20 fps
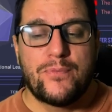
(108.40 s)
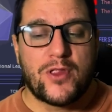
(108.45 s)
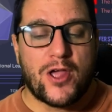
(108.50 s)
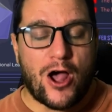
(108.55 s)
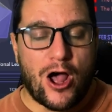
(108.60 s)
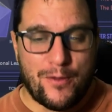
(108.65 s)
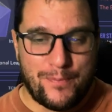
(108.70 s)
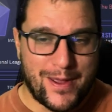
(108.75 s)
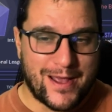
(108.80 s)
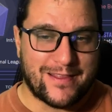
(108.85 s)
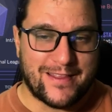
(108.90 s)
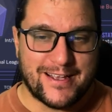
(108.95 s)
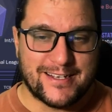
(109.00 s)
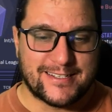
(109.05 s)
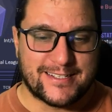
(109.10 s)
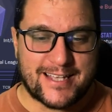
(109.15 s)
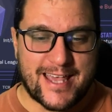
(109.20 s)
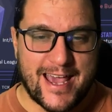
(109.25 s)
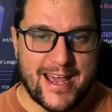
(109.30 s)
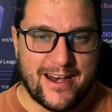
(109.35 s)
I picked
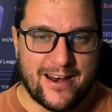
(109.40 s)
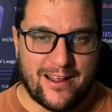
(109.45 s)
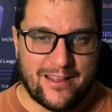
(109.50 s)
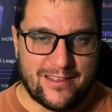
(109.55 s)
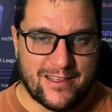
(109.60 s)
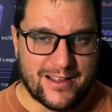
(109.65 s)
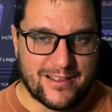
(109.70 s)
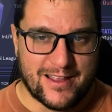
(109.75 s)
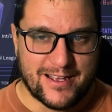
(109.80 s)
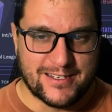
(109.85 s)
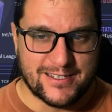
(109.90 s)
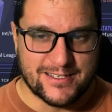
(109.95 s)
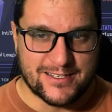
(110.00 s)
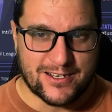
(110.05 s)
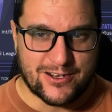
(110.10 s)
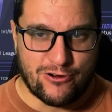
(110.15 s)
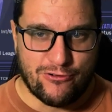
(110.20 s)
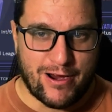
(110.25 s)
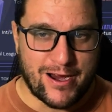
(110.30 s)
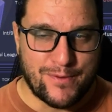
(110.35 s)
this skin, I think this is
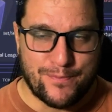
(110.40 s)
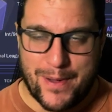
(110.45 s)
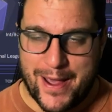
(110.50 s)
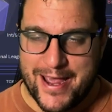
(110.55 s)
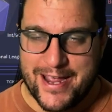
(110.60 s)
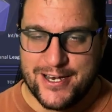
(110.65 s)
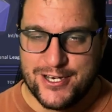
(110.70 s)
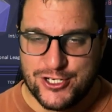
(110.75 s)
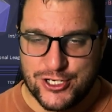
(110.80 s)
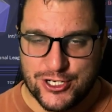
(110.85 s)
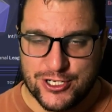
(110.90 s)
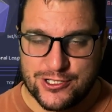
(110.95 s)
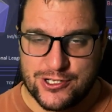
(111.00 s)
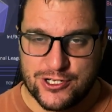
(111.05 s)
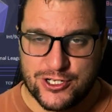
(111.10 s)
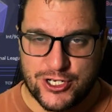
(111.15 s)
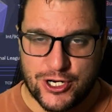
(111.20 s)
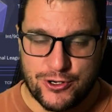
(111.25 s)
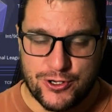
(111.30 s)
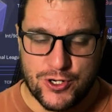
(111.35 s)
a great page
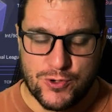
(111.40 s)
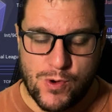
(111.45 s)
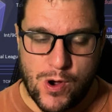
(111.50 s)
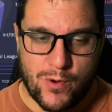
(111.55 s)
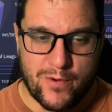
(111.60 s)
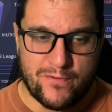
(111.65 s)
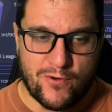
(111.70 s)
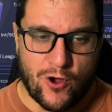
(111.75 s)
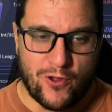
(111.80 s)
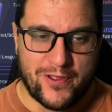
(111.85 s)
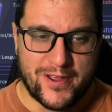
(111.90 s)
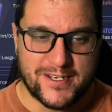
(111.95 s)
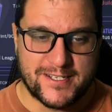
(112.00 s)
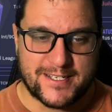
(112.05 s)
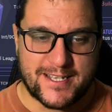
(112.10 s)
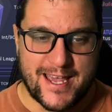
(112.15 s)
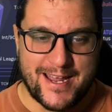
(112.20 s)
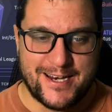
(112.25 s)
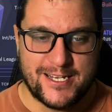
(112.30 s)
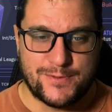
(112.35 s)
to show you why we've got this
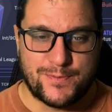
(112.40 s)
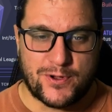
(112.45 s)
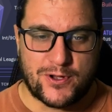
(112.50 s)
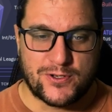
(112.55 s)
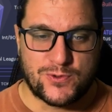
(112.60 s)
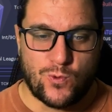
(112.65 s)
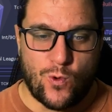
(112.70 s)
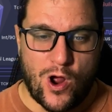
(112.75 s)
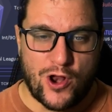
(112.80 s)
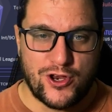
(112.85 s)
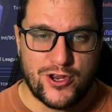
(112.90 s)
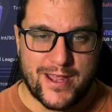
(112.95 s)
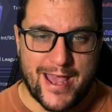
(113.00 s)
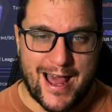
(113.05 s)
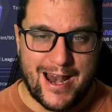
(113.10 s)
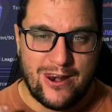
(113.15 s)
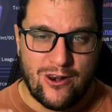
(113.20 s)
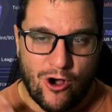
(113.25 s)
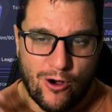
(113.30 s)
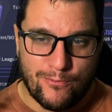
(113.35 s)
skin, is because one, you
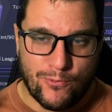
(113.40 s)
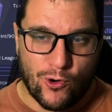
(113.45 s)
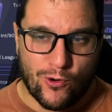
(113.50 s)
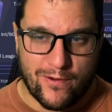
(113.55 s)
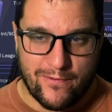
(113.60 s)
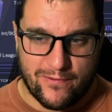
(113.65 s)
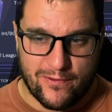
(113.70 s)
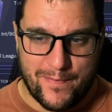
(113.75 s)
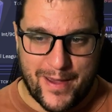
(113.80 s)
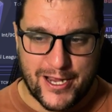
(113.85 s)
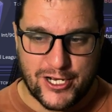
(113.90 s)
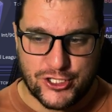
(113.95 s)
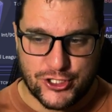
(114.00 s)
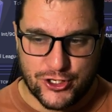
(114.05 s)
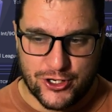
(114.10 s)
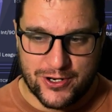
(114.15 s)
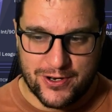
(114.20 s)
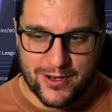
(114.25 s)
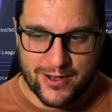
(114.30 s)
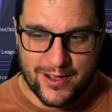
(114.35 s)
get a lot more
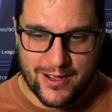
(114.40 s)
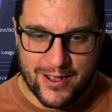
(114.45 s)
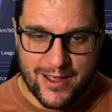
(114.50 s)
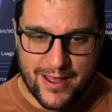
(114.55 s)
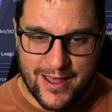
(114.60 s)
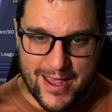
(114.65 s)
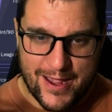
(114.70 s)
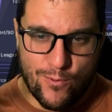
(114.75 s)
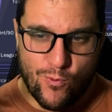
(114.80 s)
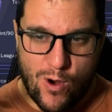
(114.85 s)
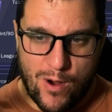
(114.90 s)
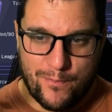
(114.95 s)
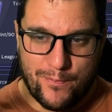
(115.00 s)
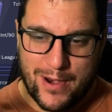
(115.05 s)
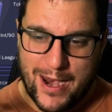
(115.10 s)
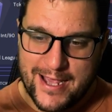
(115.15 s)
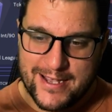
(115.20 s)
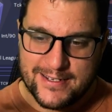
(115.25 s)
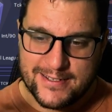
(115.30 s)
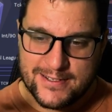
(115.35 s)
information in one
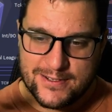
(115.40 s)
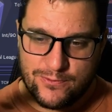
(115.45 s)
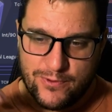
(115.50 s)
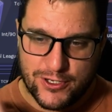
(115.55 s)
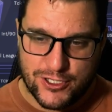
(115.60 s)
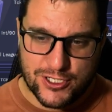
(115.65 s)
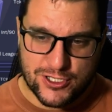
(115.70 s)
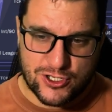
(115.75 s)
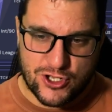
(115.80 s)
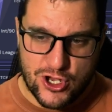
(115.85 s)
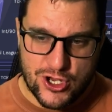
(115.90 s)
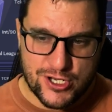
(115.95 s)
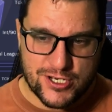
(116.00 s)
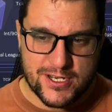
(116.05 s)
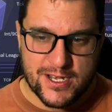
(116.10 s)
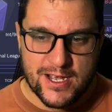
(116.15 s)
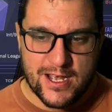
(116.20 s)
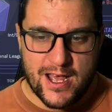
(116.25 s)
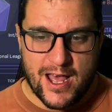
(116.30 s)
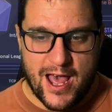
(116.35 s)
place, which is good.
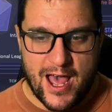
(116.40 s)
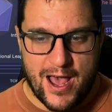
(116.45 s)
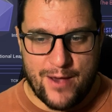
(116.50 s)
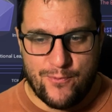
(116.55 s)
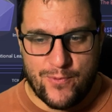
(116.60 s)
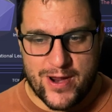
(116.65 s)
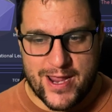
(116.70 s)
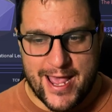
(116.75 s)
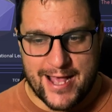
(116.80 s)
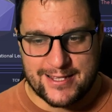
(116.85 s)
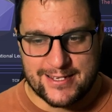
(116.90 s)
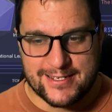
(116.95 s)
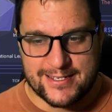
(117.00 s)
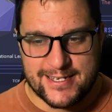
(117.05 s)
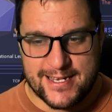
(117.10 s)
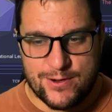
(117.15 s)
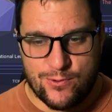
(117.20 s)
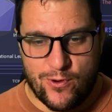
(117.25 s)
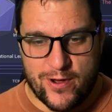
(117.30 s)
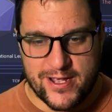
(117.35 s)
We get to
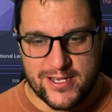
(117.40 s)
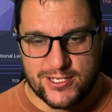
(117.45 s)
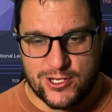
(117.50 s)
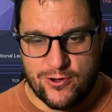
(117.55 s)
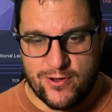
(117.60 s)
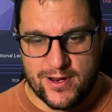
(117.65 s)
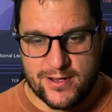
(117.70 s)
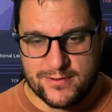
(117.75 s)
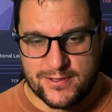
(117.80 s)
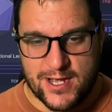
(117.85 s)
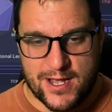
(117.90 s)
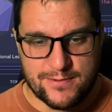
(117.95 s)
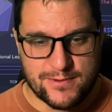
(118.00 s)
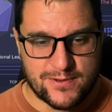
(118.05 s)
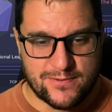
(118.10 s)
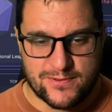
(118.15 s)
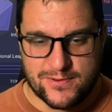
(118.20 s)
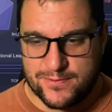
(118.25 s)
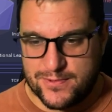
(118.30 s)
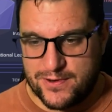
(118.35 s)
see what he's doing in terms
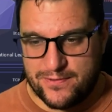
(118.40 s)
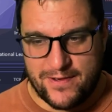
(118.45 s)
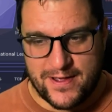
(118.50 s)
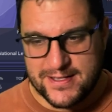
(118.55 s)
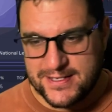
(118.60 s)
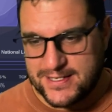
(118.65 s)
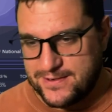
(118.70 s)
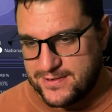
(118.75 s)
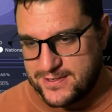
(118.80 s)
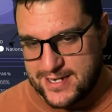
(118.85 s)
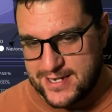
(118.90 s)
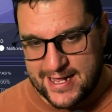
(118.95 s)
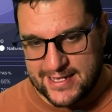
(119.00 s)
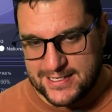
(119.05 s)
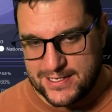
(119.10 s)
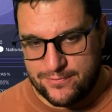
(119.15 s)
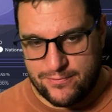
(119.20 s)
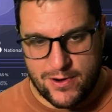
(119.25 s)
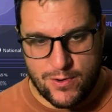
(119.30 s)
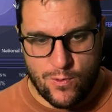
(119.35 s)
of some defensive
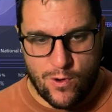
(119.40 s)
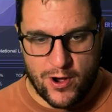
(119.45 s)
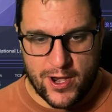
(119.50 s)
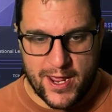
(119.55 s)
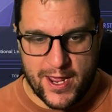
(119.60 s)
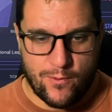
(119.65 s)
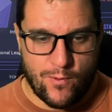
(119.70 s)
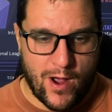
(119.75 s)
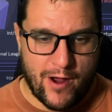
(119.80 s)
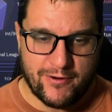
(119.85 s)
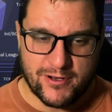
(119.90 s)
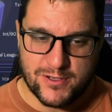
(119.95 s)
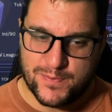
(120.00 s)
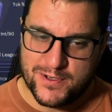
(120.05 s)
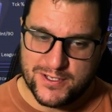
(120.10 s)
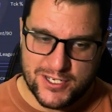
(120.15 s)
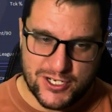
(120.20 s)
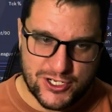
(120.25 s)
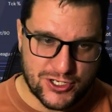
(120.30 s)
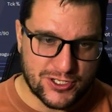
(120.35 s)
stats if we want it, where his
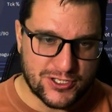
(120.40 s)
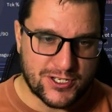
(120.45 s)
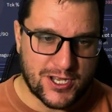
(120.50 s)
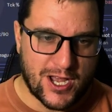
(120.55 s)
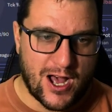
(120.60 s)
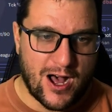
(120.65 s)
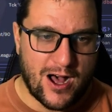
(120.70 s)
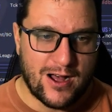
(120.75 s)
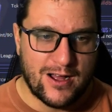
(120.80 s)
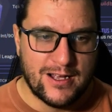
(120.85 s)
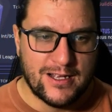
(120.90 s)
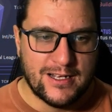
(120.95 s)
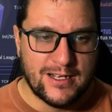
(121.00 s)
positions are,